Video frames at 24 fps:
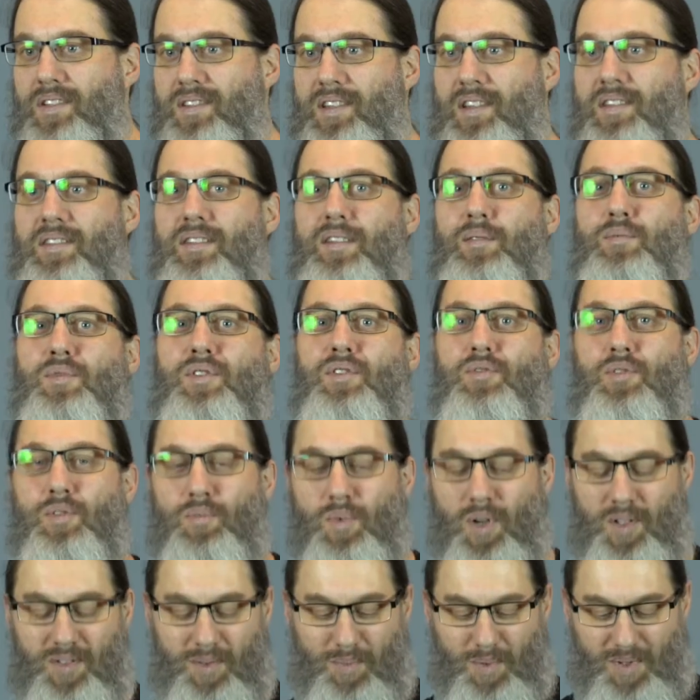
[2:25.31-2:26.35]
systems through
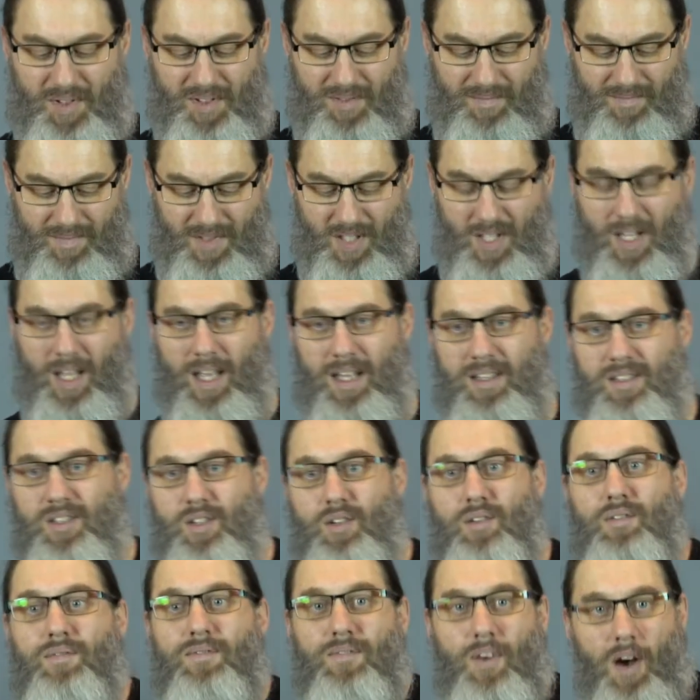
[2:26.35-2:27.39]
multiple,
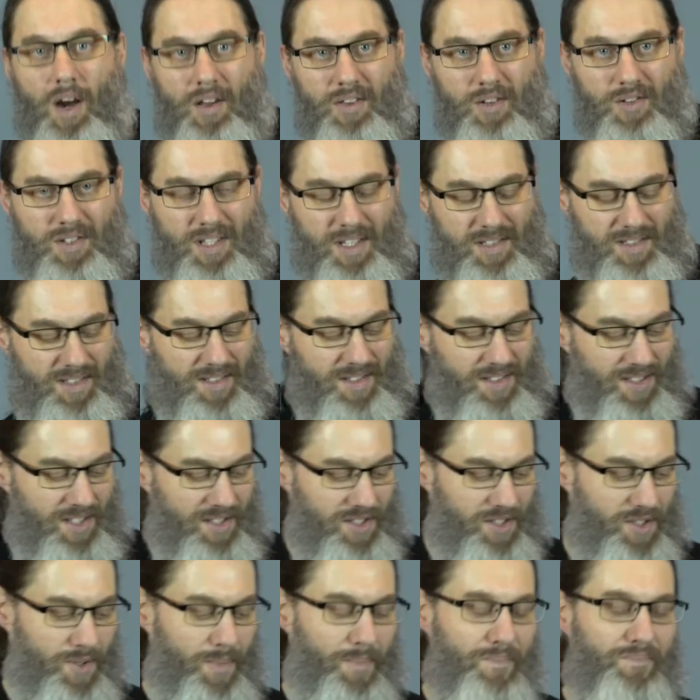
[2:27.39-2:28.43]
to farther
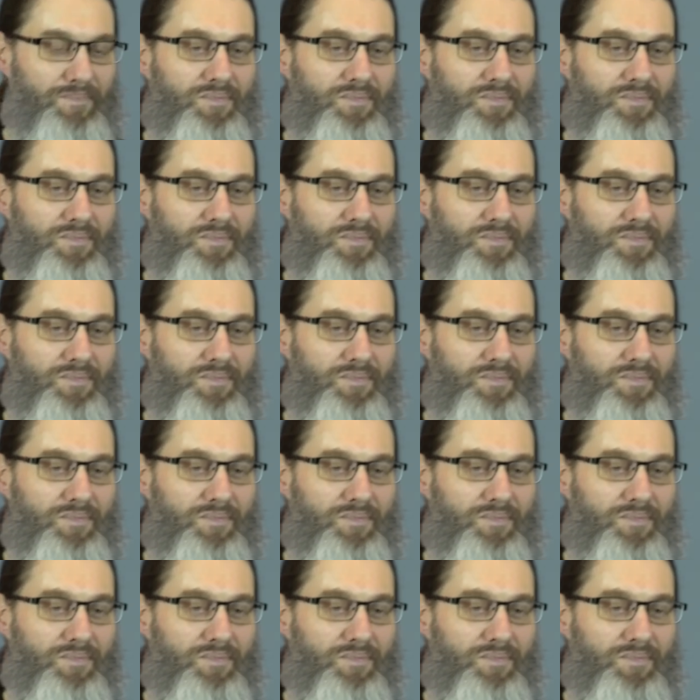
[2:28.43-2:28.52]
distances.